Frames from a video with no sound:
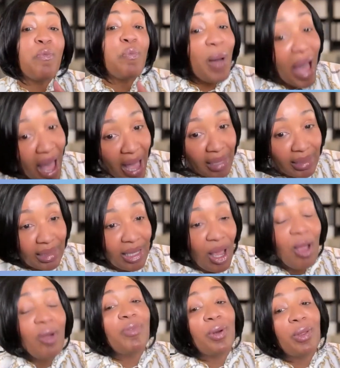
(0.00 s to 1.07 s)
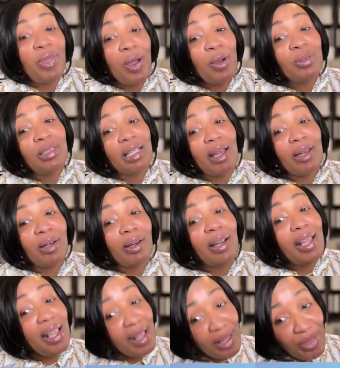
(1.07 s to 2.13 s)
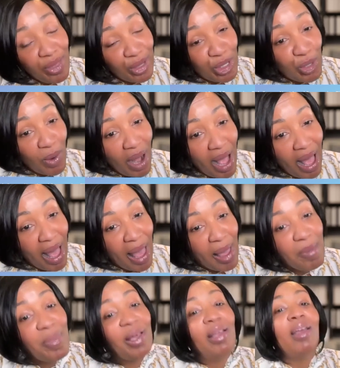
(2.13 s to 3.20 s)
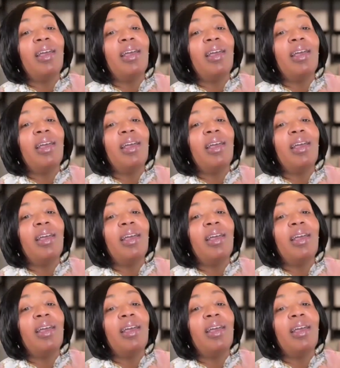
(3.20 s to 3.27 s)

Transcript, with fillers: But for those that are in the tribe,